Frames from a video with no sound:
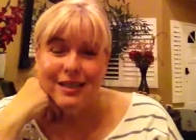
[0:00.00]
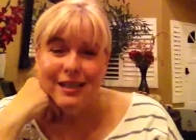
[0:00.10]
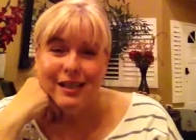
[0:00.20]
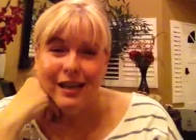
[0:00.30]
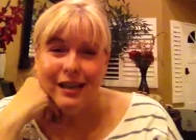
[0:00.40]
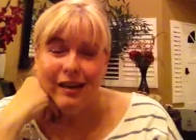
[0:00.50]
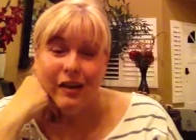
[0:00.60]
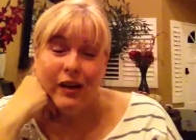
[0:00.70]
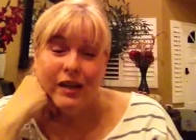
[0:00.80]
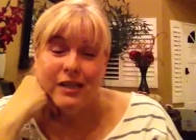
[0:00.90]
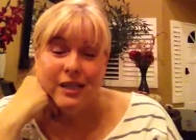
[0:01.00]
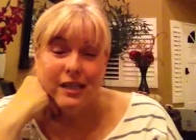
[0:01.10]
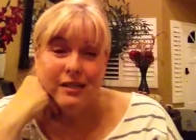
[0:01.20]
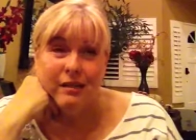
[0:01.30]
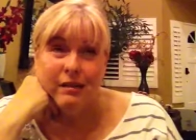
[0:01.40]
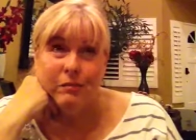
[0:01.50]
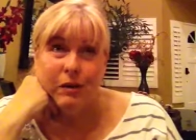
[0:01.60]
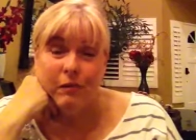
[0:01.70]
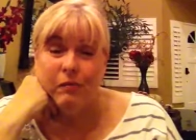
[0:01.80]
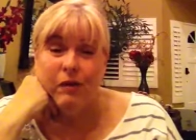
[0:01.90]
And I, all I can say is I'm,
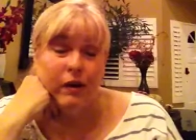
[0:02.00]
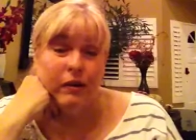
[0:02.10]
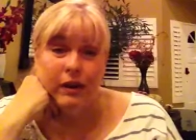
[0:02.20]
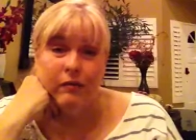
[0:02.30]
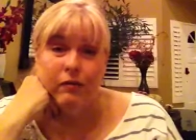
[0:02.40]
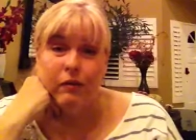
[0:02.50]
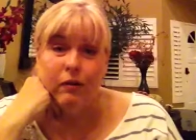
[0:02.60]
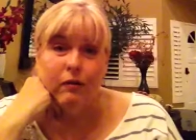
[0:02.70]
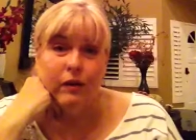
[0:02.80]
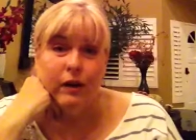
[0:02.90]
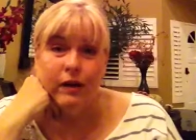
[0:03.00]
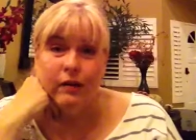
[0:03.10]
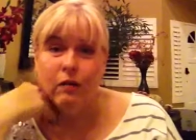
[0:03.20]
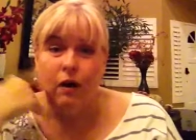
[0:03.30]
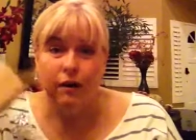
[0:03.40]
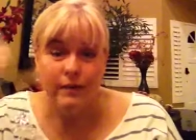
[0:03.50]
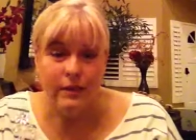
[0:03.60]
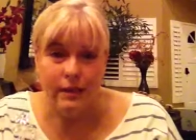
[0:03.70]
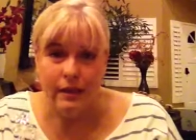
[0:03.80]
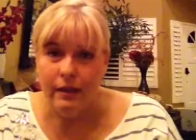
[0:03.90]
I'm very thankful, very thankful,
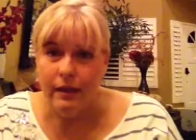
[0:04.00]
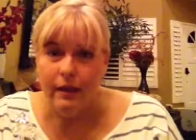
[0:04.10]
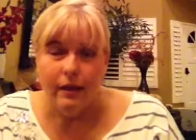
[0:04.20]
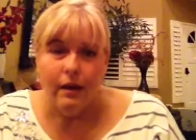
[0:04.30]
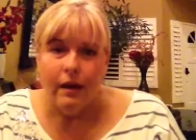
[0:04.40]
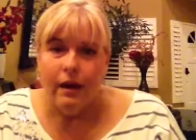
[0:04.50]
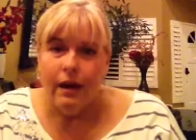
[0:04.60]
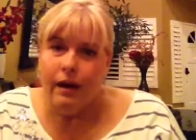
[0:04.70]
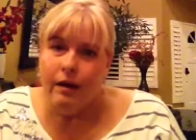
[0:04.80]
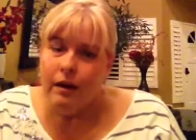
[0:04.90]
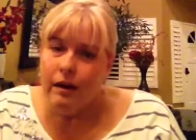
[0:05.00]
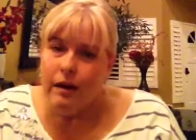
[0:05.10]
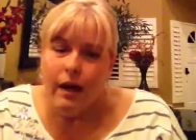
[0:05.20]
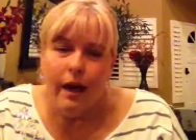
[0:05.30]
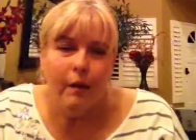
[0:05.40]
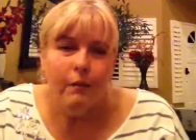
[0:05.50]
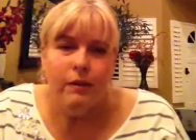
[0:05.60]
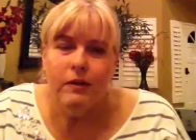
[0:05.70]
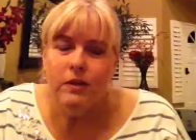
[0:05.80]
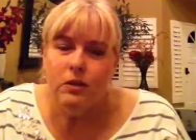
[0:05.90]
obviously how many
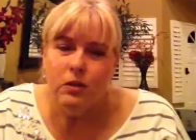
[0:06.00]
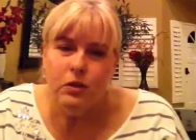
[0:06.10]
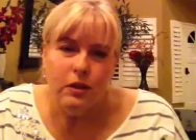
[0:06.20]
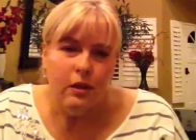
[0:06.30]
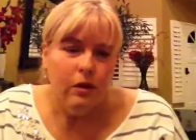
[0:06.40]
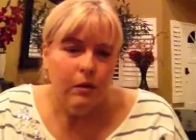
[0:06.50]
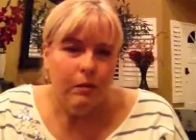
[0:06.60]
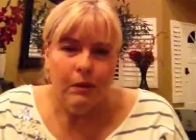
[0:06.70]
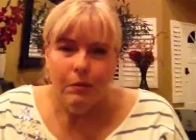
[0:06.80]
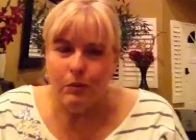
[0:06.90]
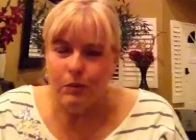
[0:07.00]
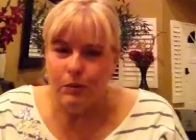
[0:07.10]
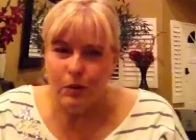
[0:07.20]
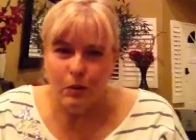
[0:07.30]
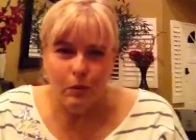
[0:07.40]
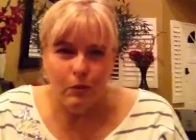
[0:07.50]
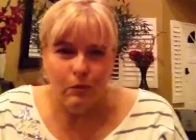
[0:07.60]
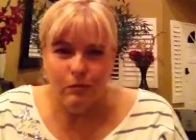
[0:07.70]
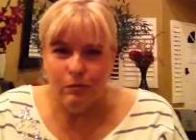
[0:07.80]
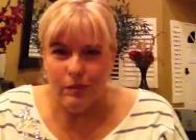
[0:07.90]
of these surgeries occur, people don't
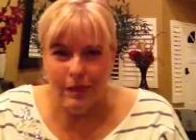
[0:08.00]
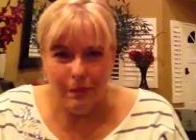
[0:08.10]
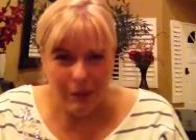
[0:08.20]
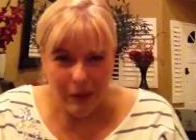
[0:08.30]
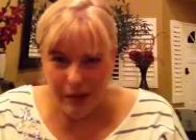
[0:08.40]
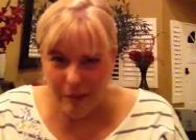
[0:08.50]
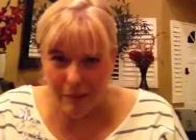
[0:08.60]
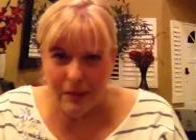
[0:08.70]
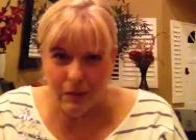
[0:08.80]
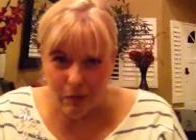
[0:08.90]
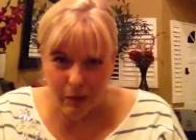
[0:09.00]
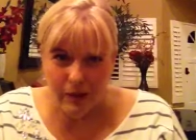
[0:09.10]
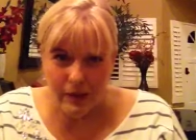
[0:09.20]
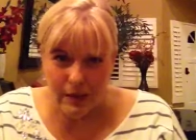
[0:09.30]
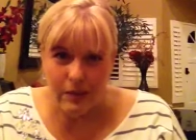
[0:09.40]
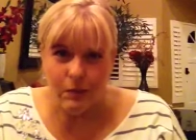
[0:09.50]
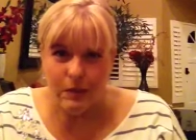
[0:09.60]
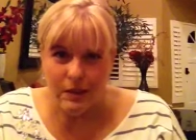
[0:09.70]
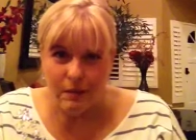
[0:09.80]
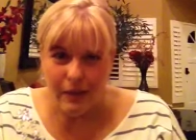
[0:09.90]
typically, I mean, it's a rare instance
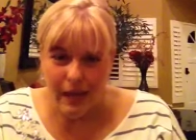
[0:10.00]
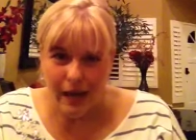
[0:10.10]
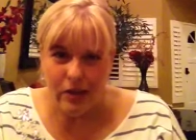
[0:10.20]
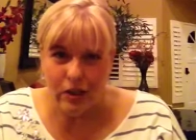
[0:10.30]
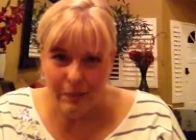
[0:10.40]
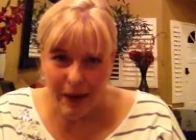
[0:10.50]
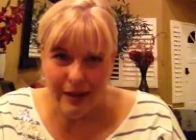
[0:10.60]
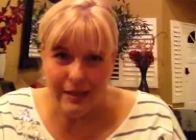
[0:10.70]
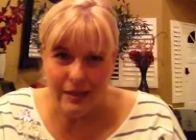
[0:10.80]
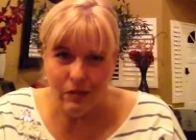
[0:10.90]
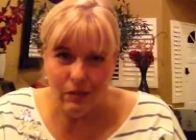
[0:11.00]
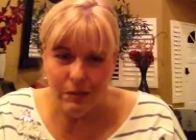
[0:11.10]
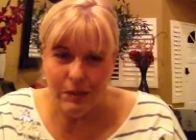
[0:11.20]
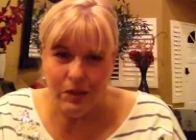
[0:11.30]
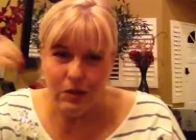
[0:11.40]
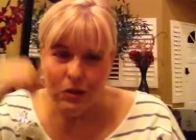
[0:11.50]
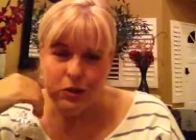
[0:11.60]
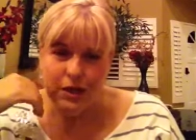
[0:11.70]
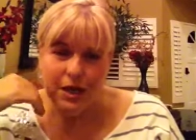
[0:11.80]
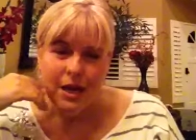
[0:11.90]
when somebody actually passes from the
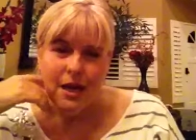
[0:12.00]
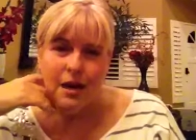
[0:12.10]
surgery.